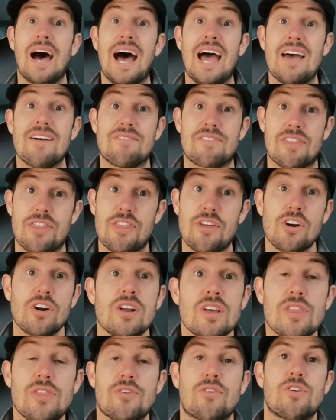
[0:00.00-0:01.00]
I have
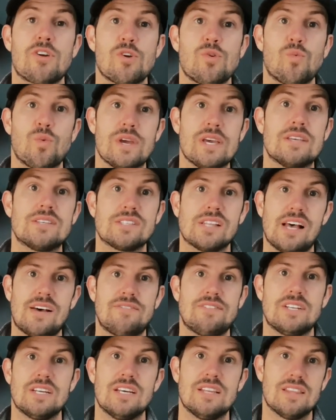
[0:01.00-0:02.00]
33 weeks
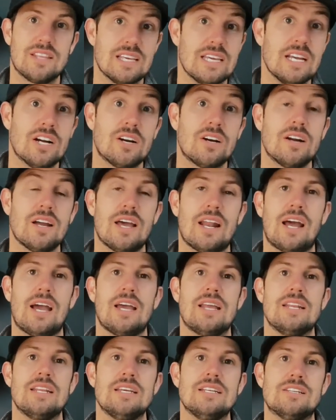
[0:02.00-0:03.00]
left in the year and
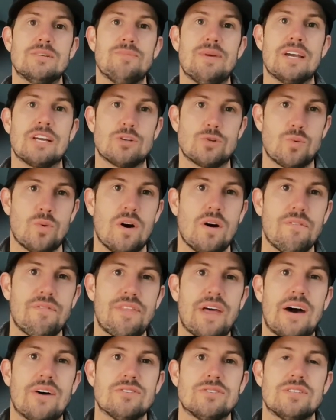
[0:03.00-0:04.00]
I need to make
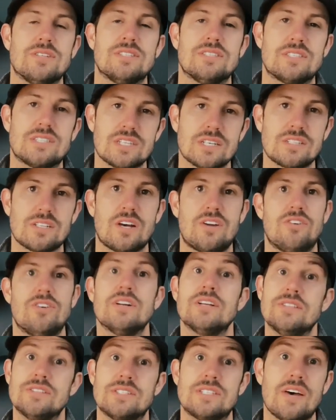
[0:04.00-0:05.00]

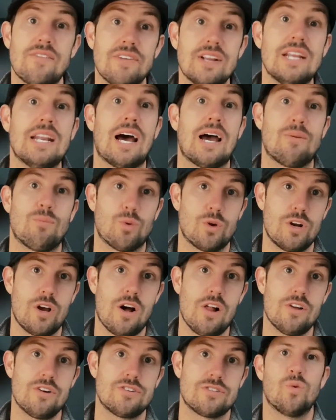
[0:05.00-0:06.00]
$12,679 more
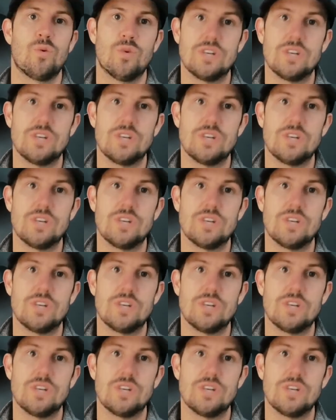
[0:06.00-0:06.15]
dollars,